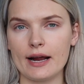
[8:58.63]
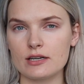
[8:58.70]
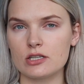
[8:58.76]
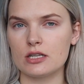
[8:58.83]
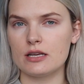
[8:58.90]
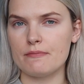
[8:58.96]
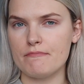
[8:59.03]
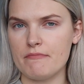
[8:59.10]

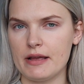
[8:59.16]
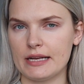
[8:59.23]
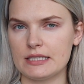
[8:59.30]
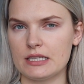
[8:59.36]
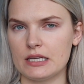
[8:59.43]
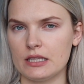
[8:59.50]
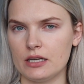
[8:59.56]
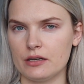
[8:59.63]
actually
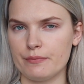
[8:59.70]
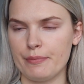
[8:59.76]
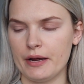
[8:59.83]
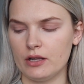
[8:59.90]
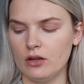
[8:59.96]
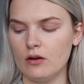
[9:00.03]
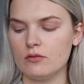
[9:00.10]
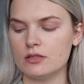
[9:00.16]
mixing their
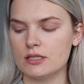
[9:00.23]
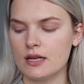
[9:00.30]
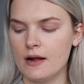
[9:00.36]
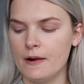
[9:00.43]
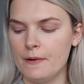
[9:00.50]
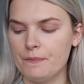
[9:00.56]
pillows.